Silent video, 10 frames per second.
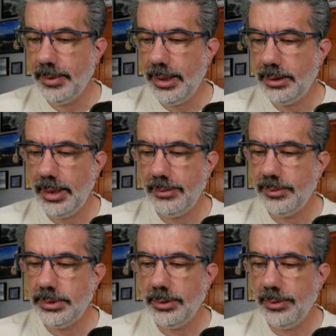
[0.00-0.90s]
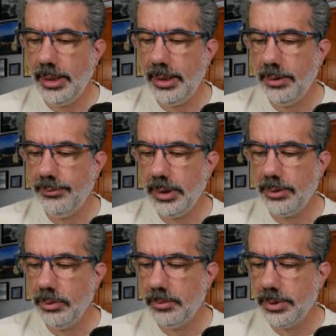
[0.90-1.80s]
And actually, I haven't shown any of our
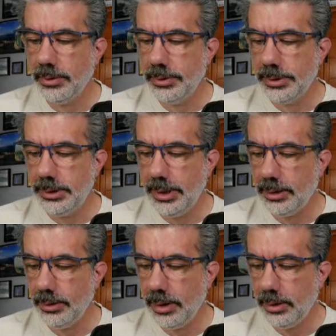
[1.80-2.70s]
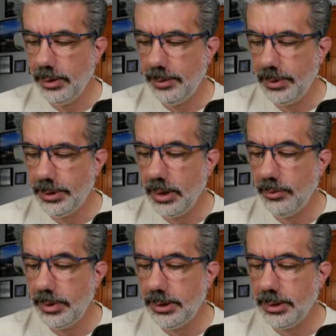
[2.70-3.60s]
group cruises yet. So I'll go ahead and put
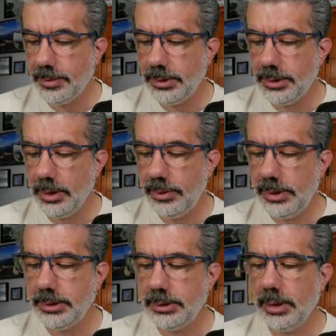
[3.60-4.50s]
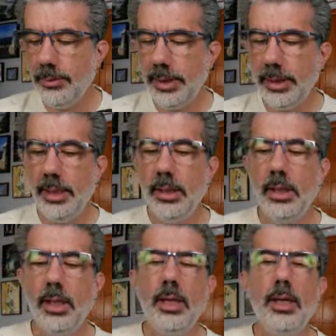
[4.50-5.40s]
Tony's up because Tony's is going there.
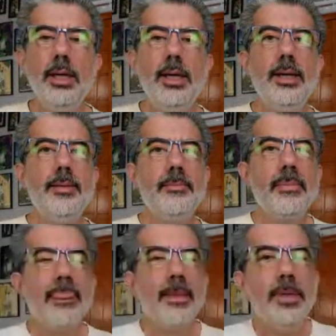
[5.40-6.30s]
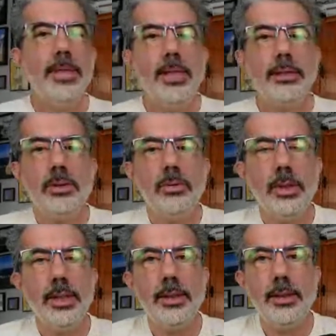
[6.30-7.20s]
But yeah,
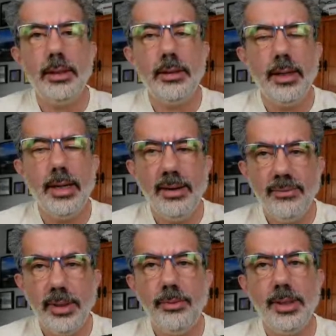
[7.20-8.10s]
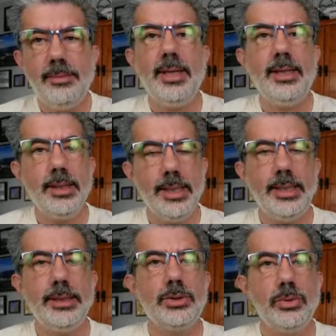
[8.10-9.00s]
so every one of my
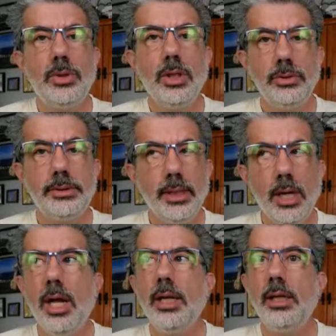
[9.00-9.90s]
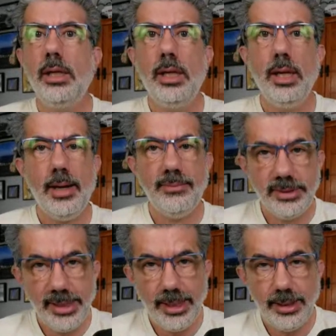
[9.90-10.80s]
clients who goes there loves
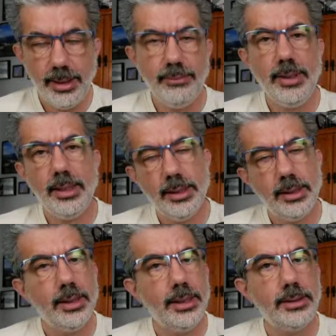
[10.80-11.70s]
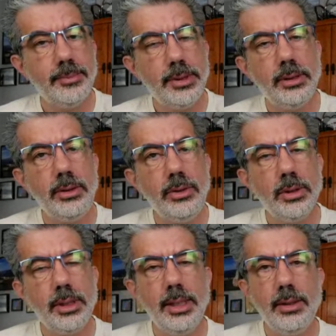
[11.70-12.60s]
it. I've got a lot of clients up in the New
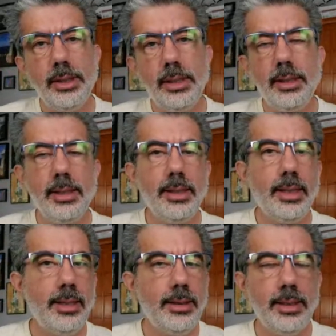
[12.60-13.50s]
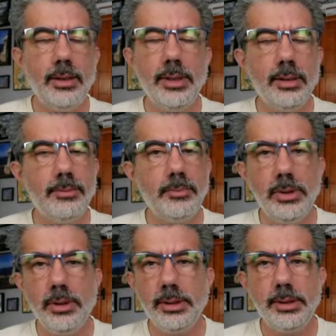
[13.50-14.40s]
York area, and they go down to
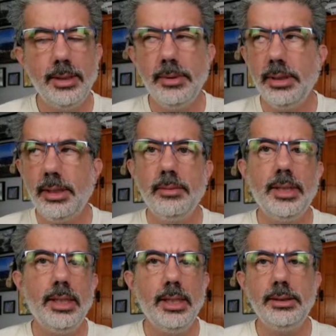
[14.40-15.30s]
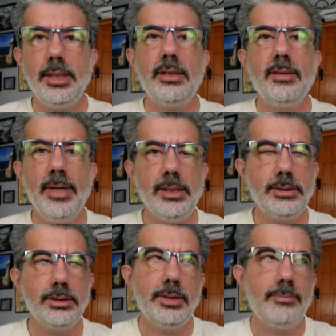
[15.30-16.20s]
Bermuda all the time. They're like, oh my God, it's like the best.
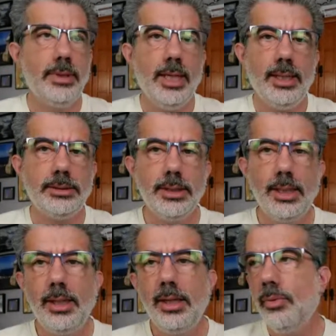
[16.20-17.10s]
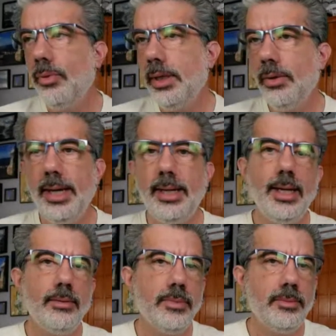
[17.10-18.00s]
The ship docks. We go hang
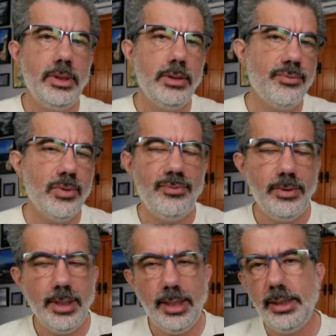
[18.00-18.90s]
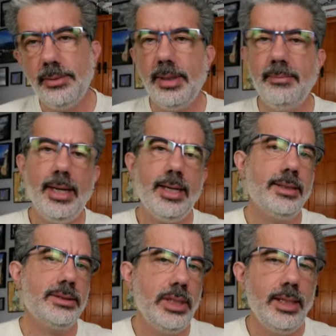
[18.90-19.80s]
out in Bermuda for a few days. We get back on the
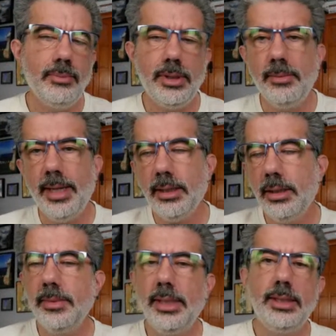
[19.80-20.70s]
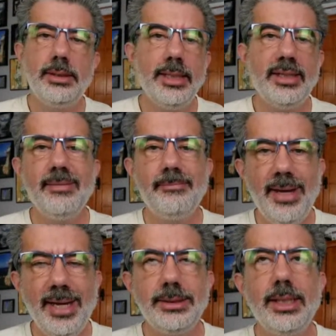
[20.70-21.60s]
ship. We go back home. It is like the
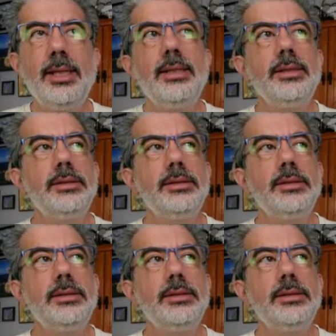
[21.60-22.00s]
best.